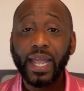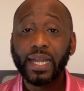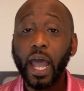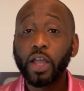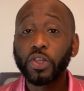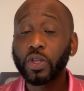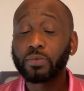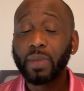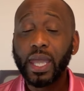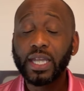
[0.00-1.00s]
and how you
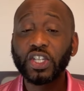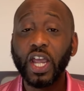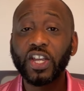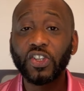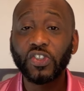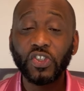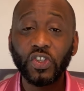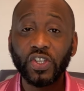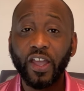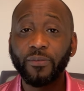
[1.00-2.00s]
can make changes to the
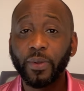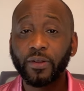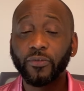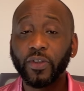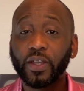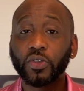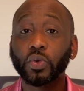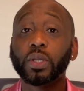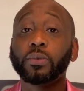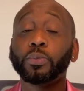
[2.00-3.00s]
death benefit
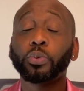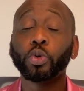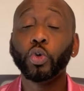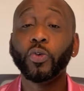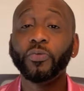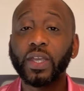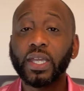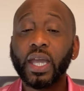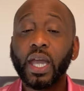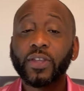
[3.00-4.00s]
to improve
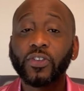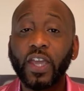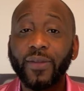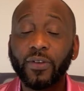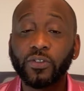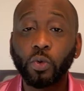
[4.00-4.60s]
the savings